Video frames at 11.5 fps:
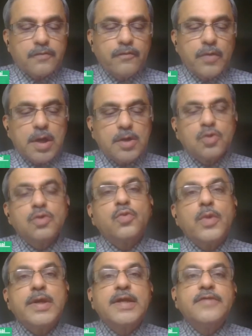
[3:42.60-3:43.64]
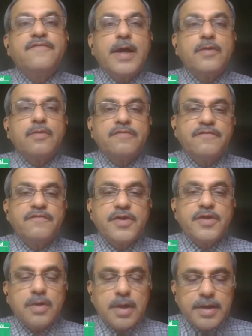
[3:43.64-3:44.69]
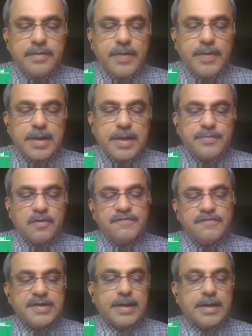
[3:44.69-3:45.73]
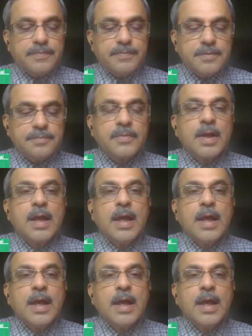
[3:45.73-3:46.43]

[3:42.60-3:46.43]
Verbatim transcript: equivalent to 25 or 50 or 100 milligrams of sitagliptin.